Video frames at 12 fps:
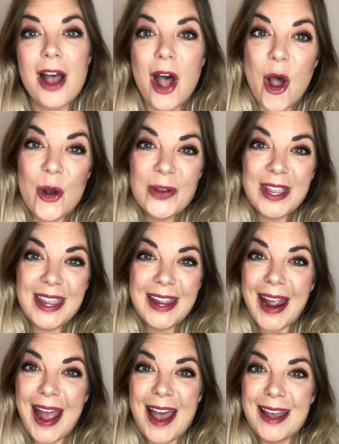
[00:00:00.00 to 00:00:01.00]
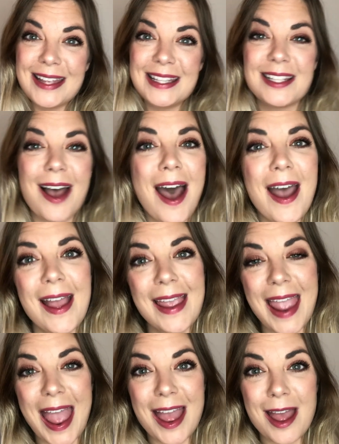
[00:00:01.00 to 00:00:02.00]
Okay guys, I
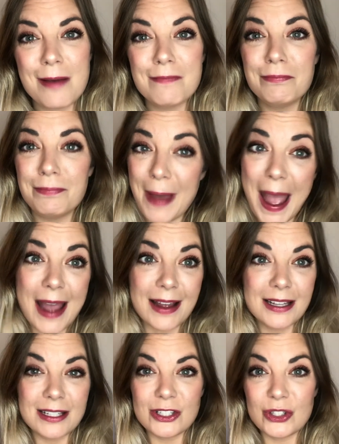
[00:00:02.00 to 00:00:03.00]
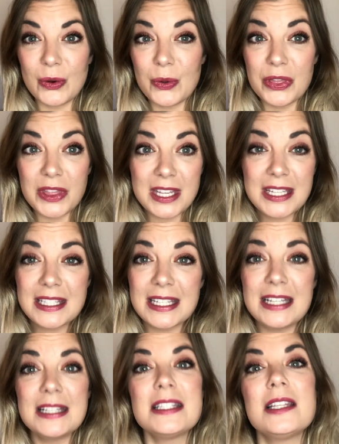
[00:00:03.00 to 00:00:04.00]
am back. So this
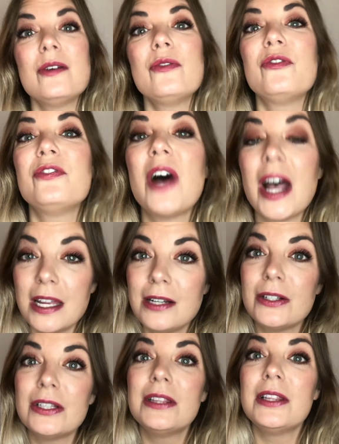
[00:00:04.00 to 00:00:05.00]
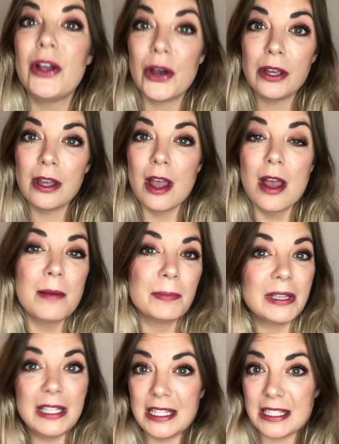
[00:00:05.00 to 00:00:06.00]
is the final look.
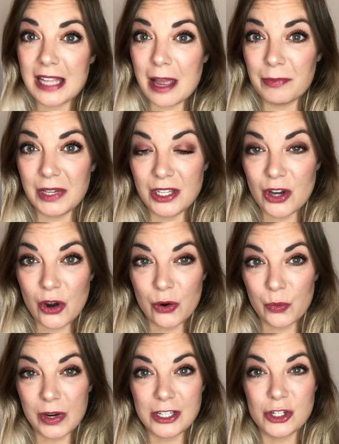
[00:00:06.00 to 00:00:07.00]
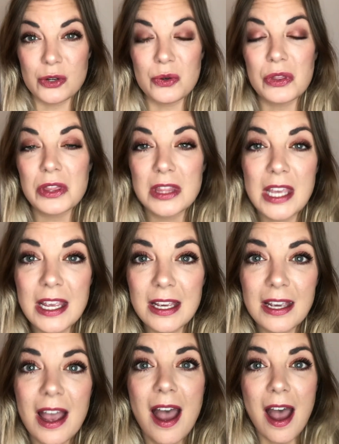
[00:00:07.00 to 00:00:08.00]
Please let me know what you think.
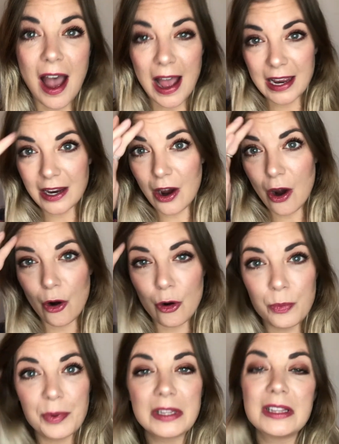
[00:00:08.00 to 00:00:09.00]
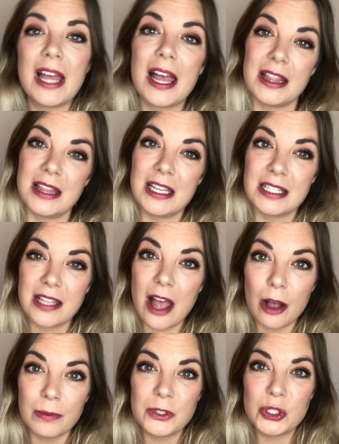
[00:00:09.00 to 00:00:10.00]
I hope that this
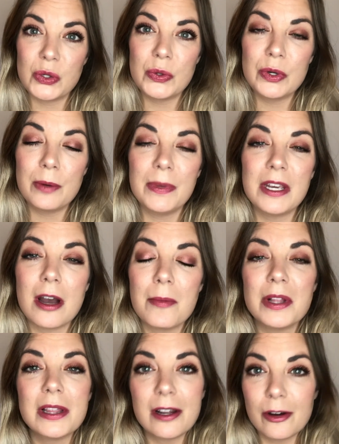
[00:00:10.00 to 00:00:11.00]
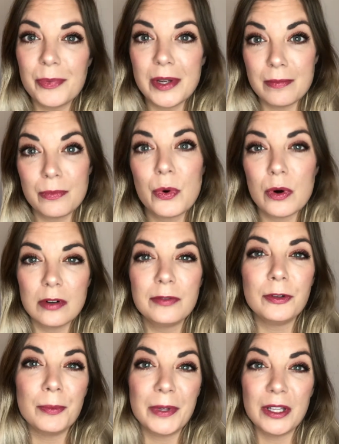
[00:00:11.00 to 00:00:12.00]
helped you become a little bit more
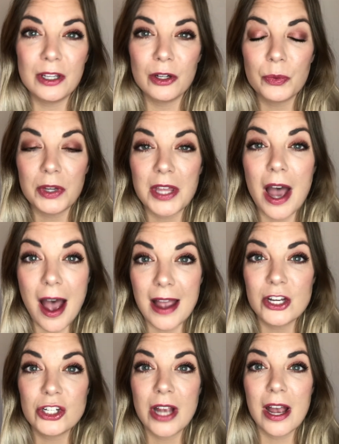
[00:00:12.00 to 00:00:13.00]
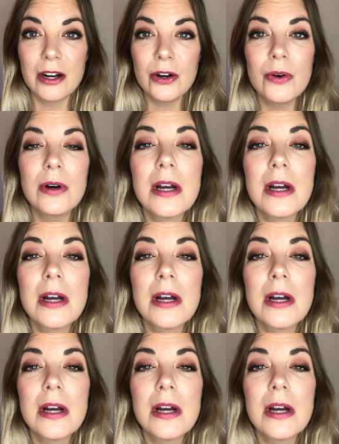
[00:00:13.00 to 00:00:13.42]
familiar with eyeshadow.